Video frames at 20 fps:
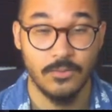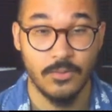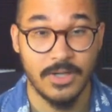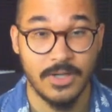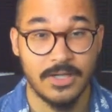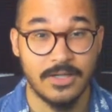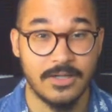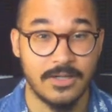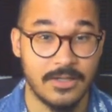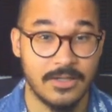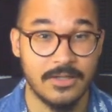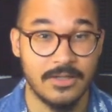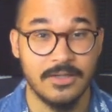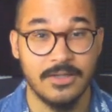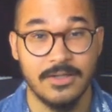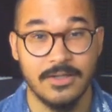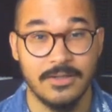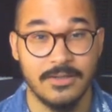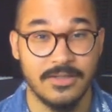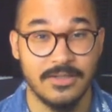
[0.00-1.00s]
whether
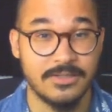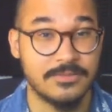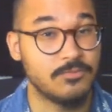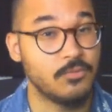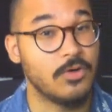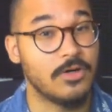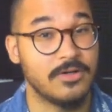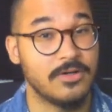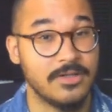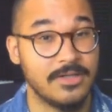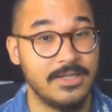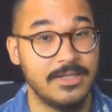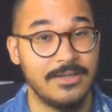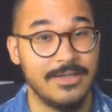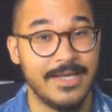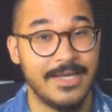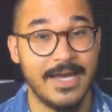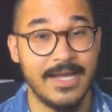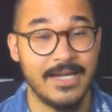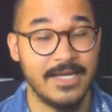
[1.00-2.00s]
it's worth
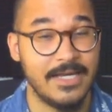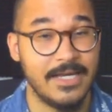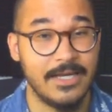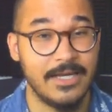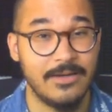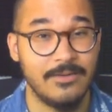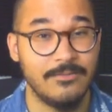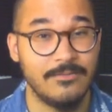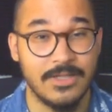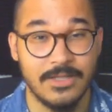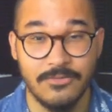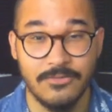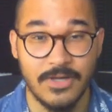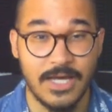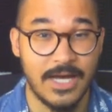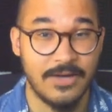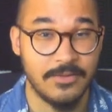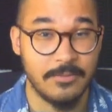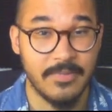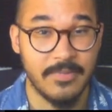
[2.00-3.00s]
getting him if you
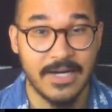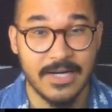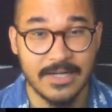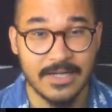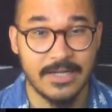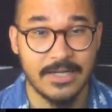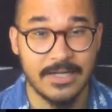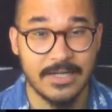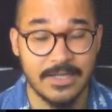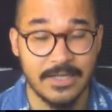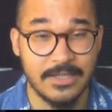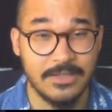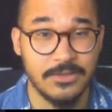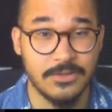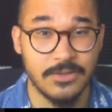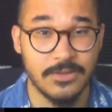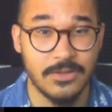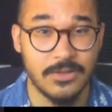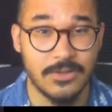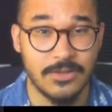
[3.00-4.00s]
have Ibara in
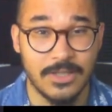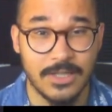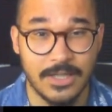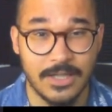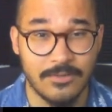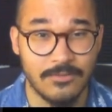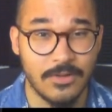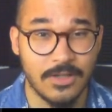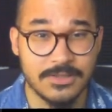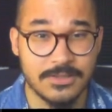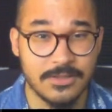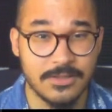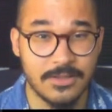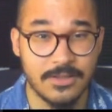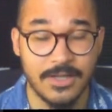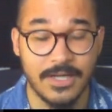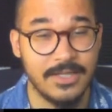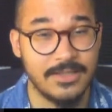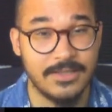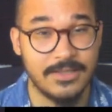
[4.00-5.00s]
your
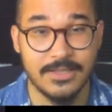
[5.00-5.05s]
roster and